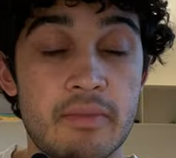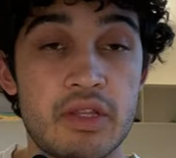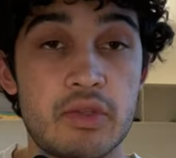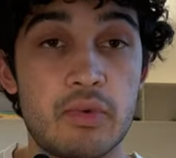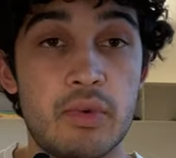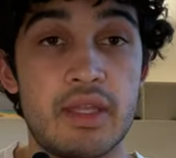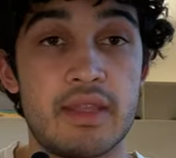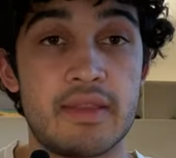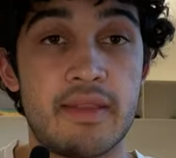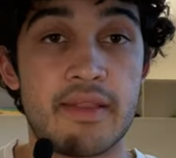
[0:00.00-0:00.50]

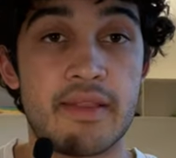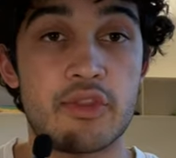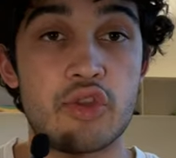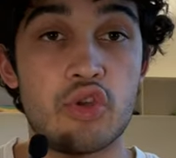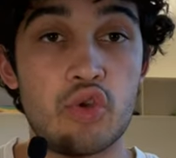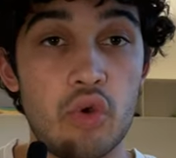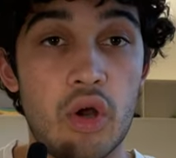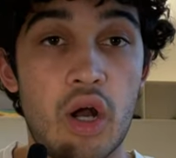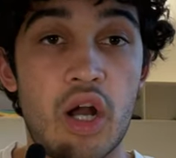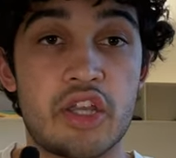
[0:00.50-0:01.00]
between the
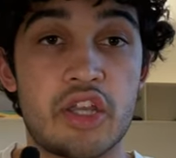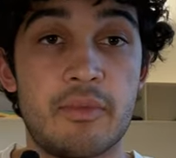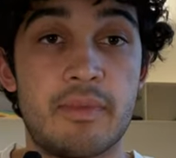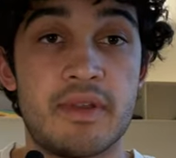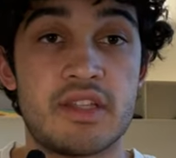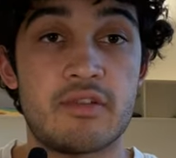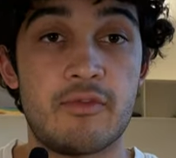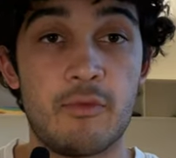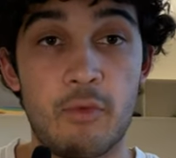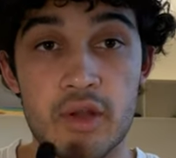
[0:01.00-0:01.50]
two
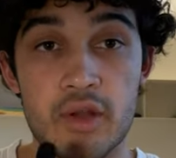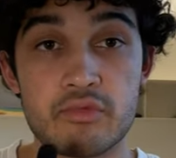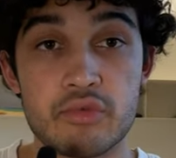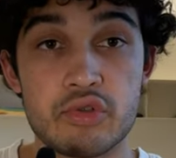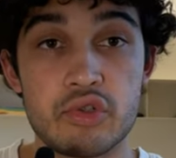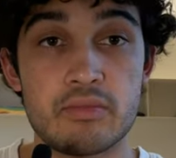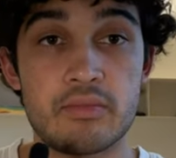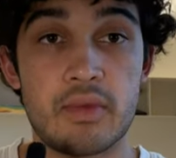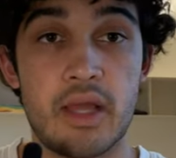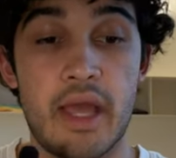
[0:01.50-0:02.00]
occupants of one
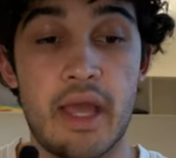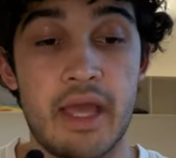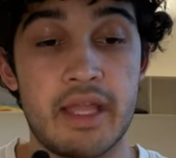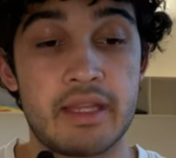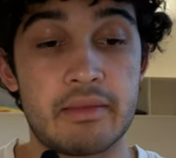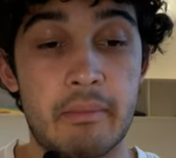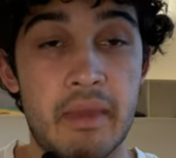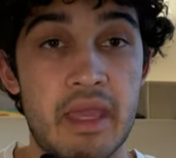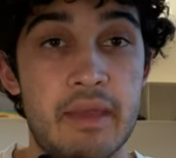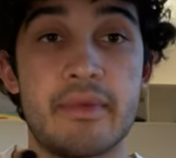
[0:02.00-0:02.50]
room
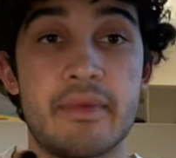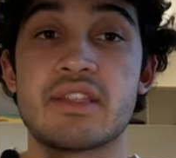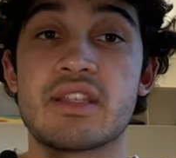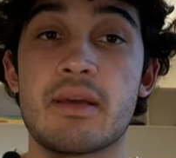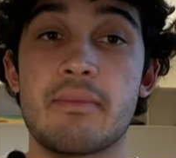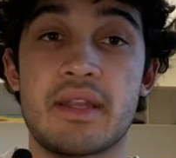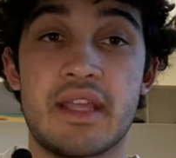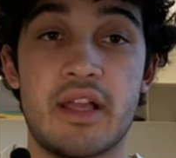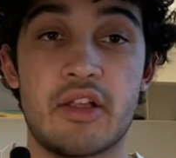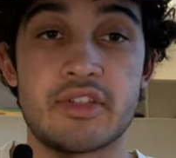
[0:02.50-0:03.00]
and maybe
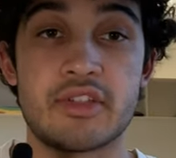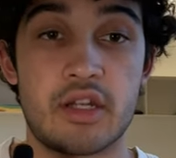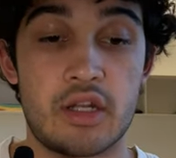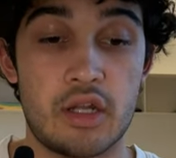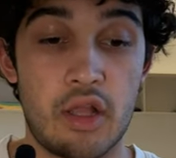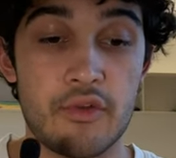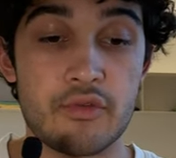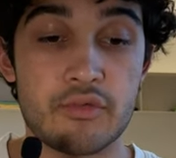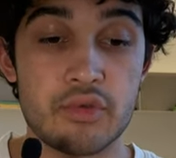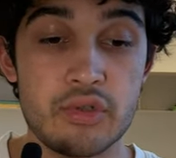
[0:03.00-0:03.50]
somebody else in
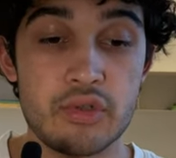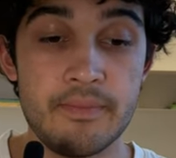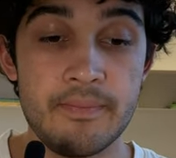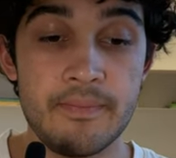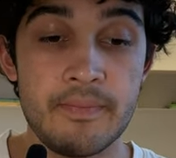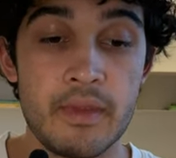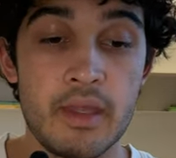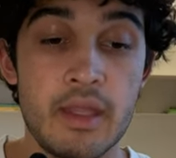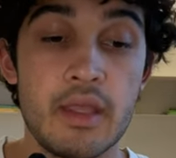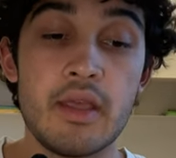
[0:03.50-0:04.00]
another room,
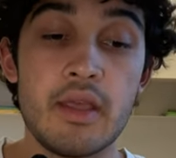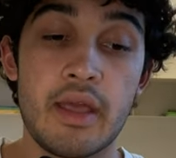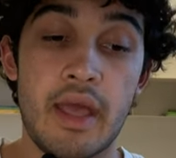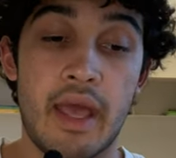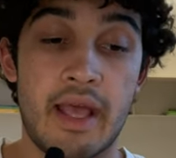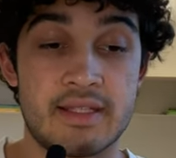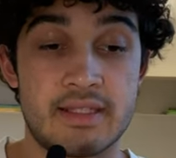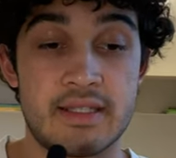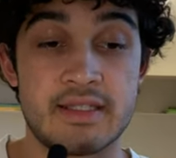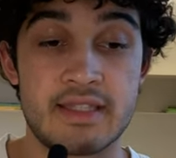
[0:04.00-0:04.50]

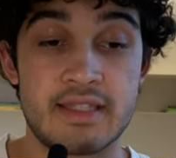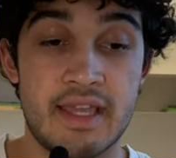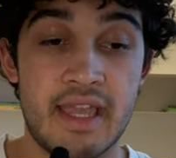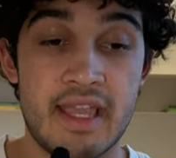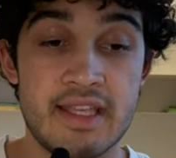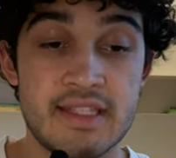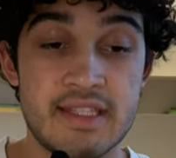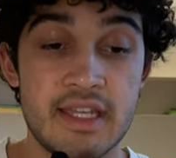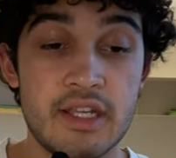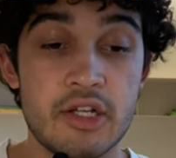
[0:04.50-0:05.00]
as is the
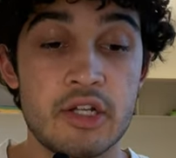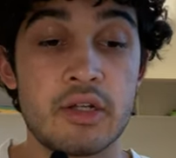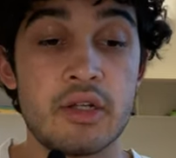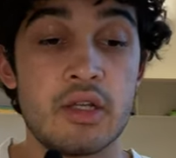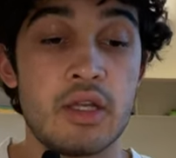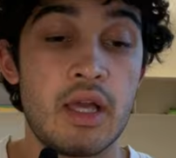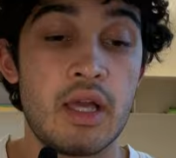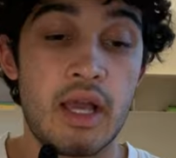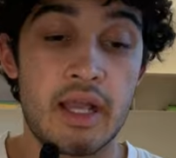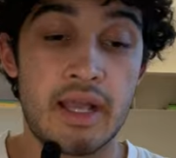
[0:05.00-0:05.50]
case here.